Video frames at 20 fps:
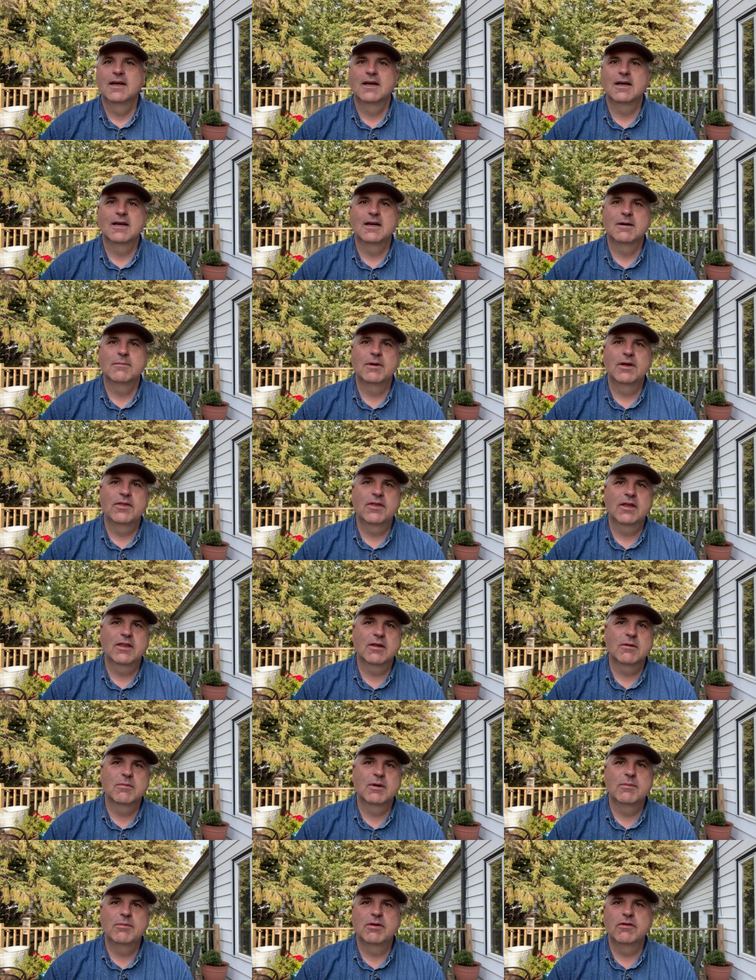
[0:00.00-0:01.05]
I think there
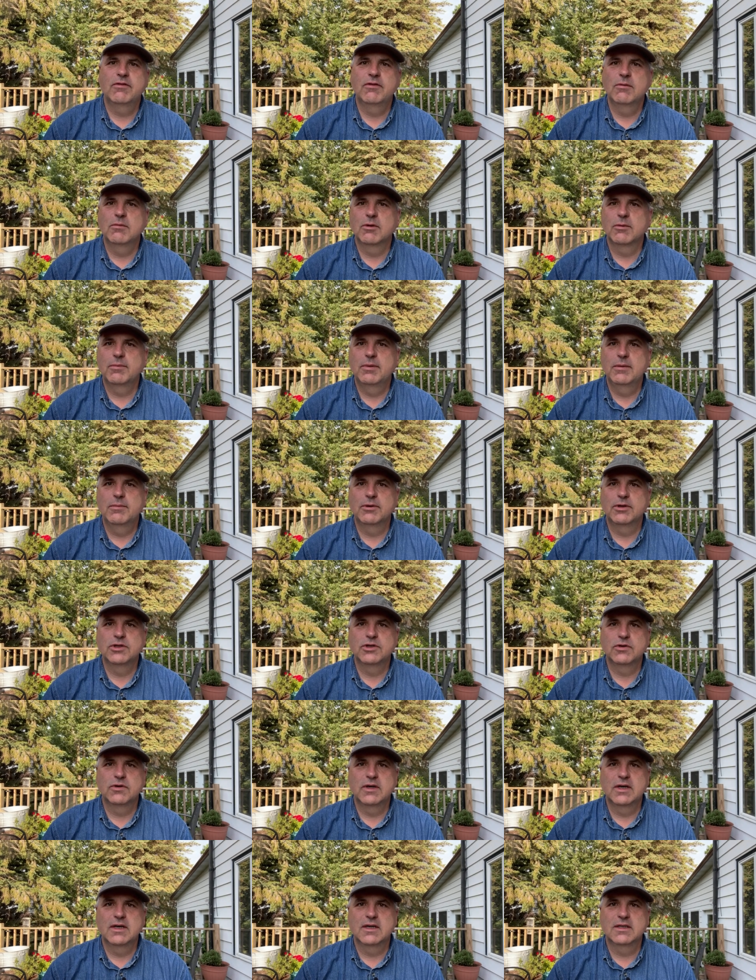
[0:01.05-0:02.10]
might be a few more
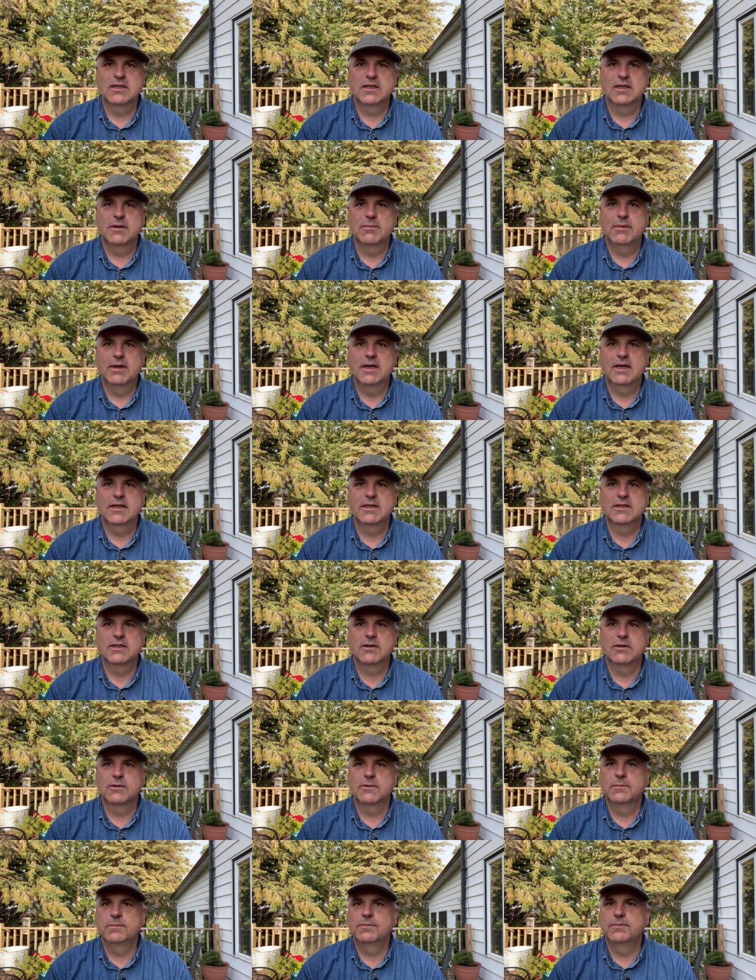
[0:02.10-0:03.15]
people joining us in a minute.
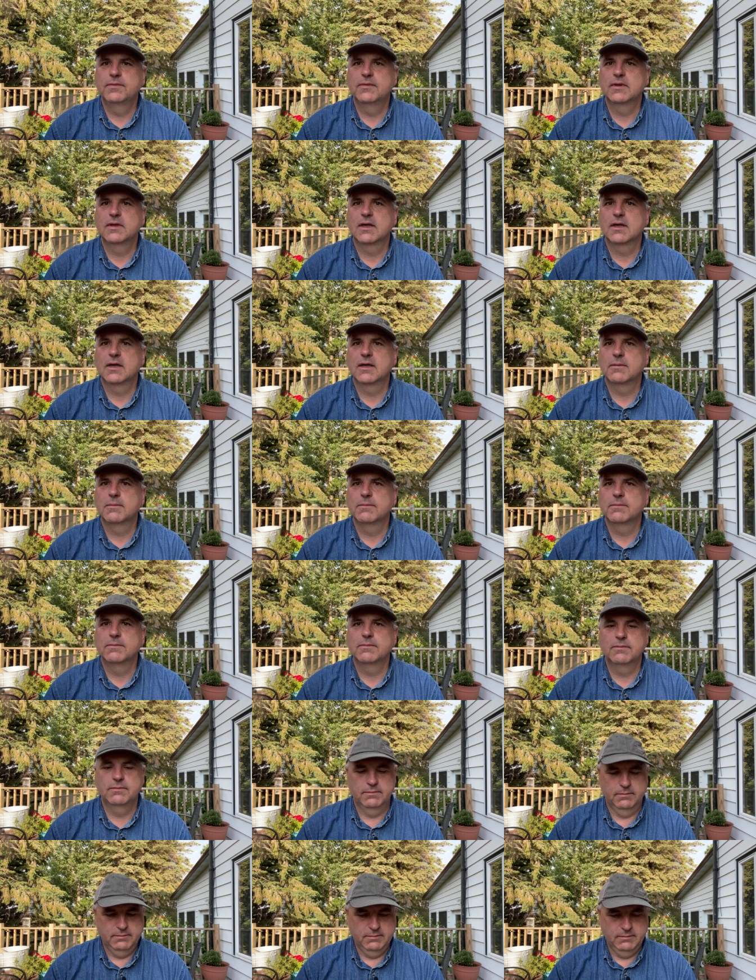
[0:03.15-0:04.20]
So I
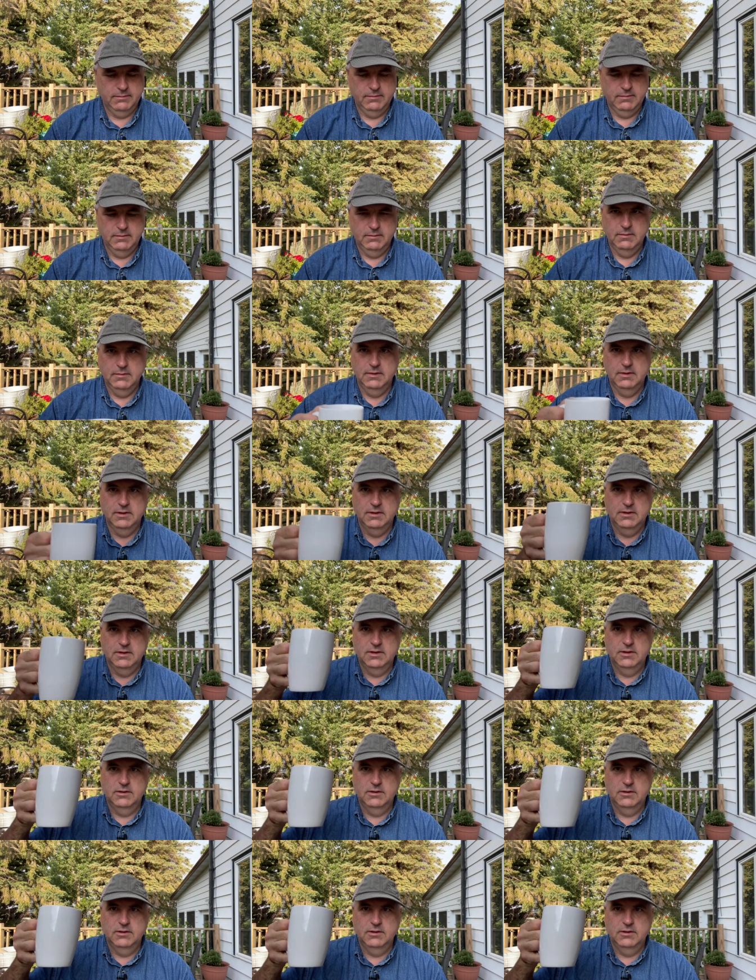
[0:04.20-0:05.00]
don't see any